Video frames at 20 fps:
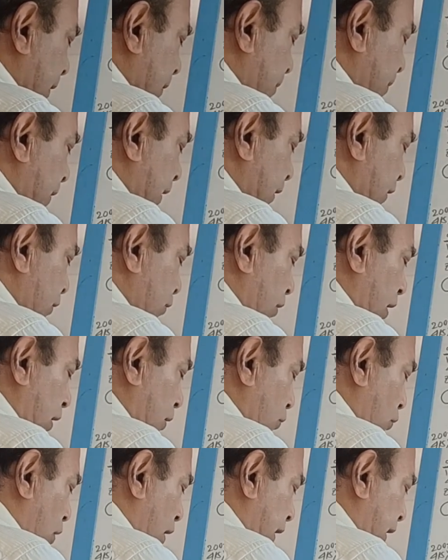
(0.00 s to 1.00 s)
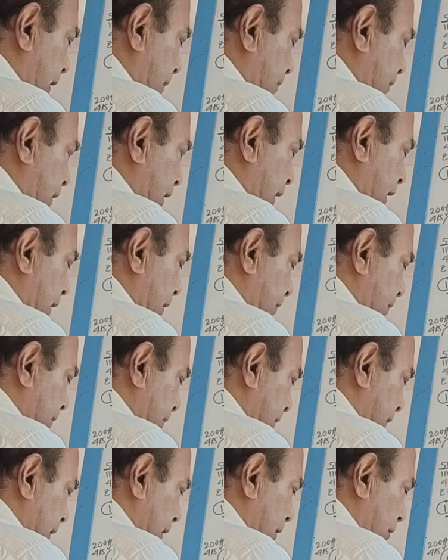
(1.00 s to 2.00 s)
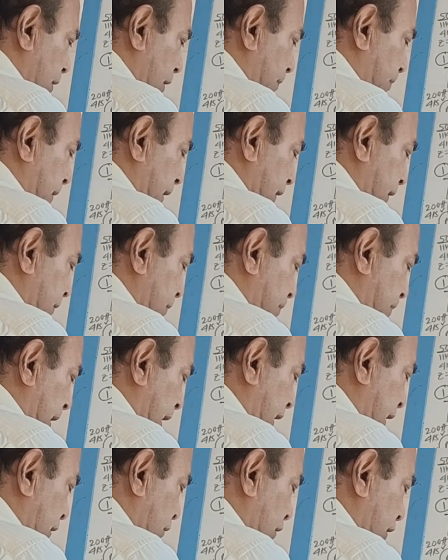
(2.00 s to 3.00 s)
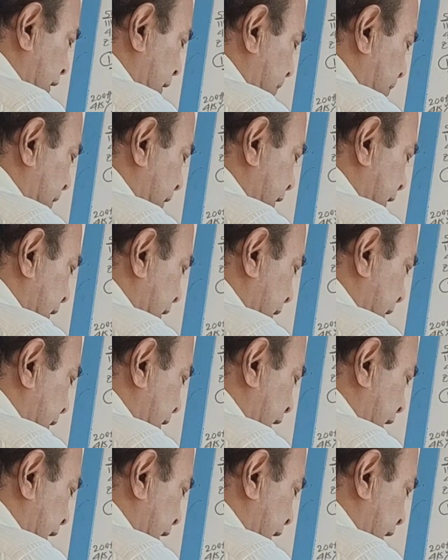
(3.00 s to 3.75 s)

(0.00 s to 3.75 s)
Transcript: based on 1 MVA. On base per unit impedance,